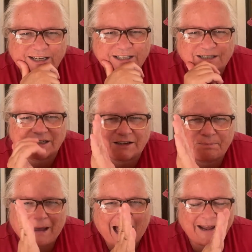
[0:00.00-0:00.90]
It's a
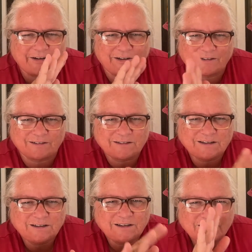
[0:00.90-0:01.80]
pattern,
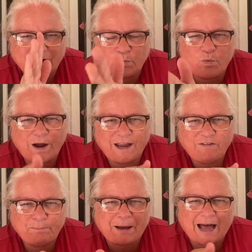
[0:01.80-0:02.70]
a
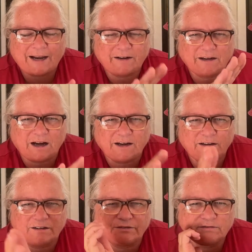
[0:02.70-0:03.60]
wavy pattern, kind
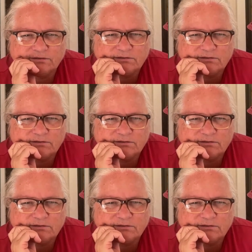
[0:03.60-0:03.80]
of.